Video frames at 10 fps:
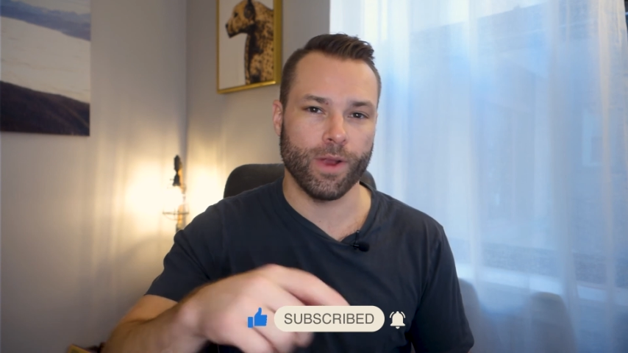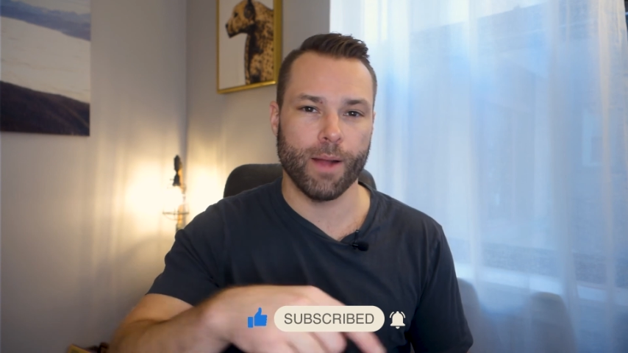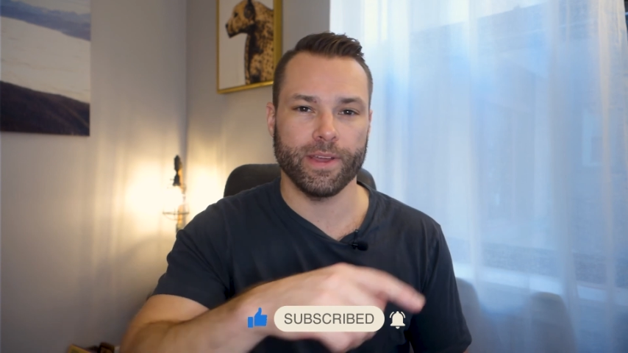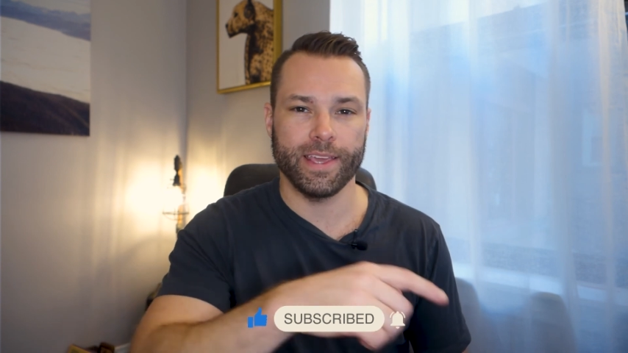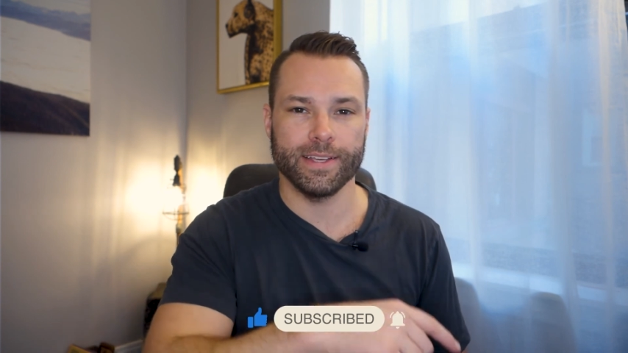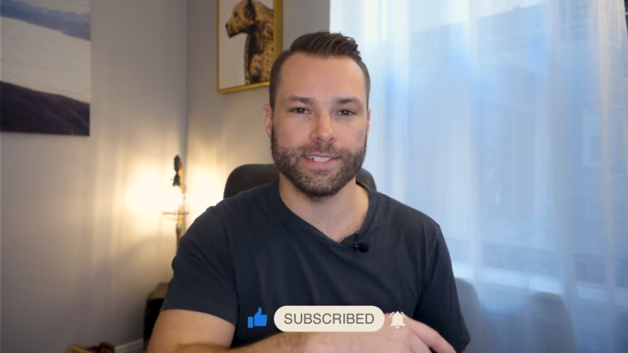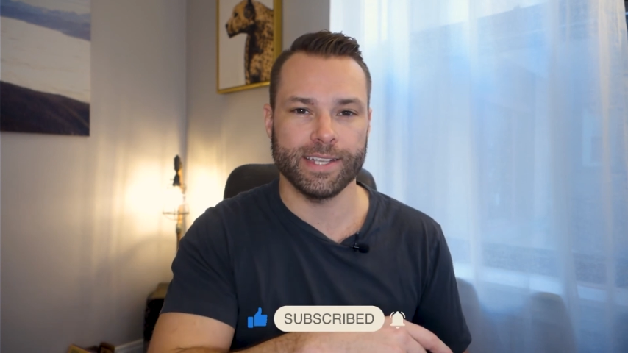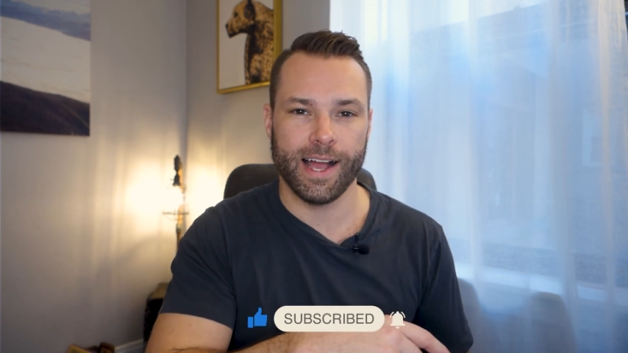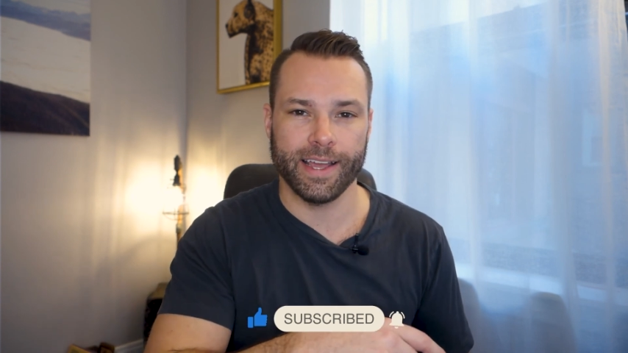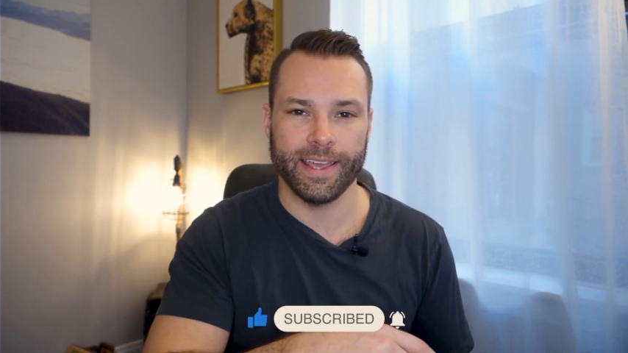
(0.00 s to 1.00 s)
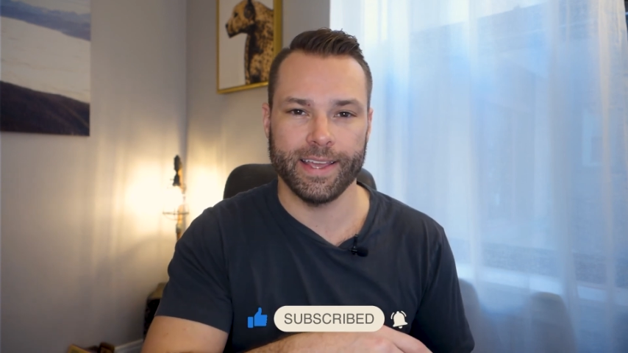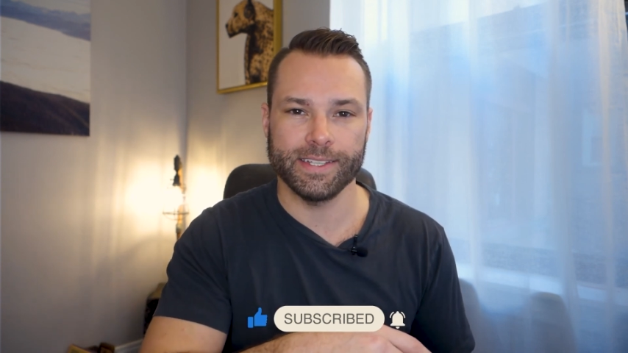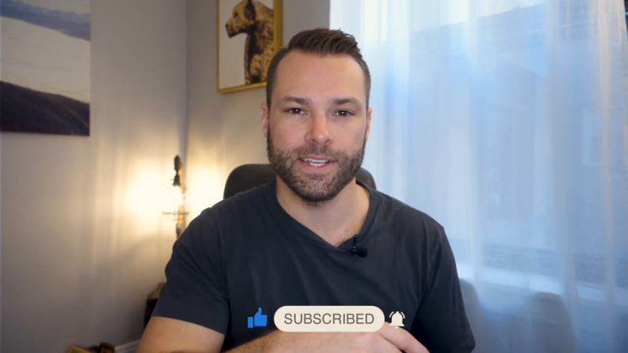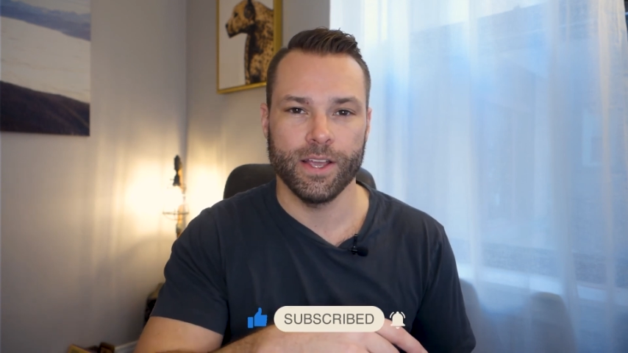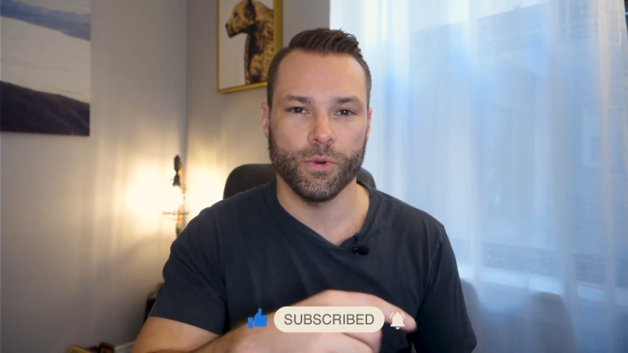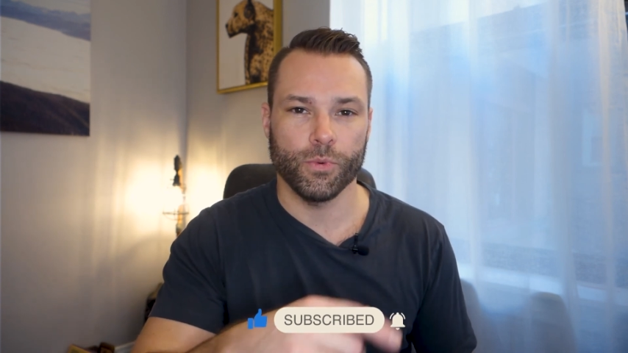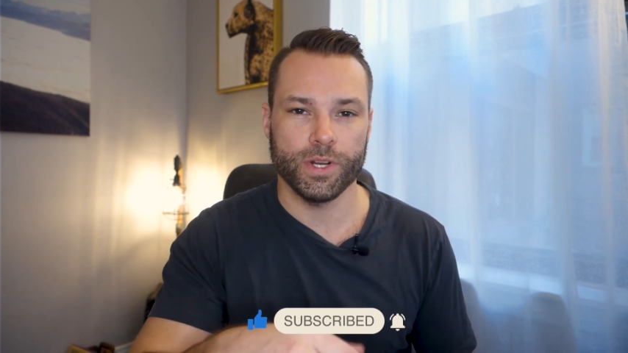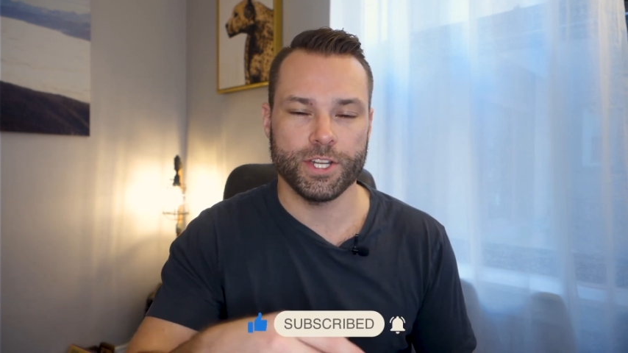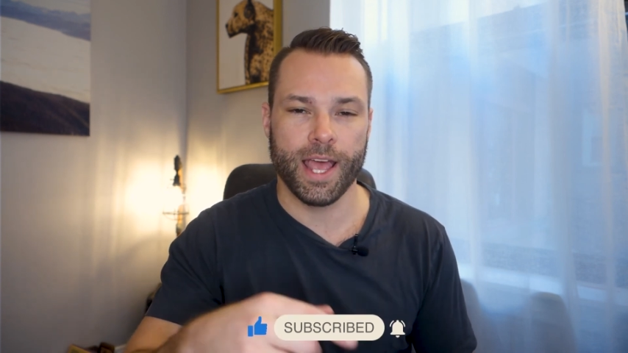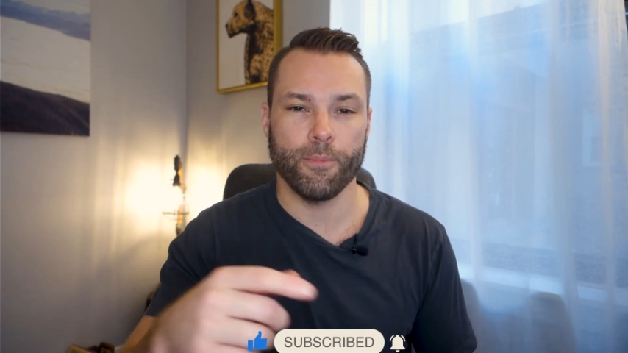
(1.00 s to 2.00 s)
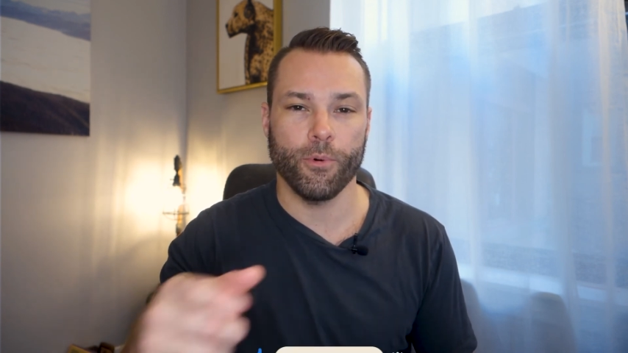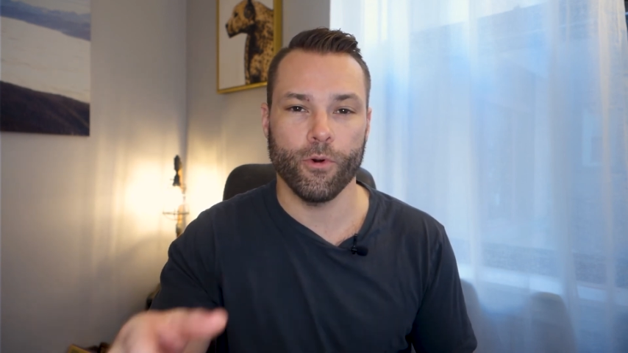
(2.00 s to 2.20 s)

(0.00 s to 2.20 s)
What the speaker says: Robert Kiyosaki's Rich Dad,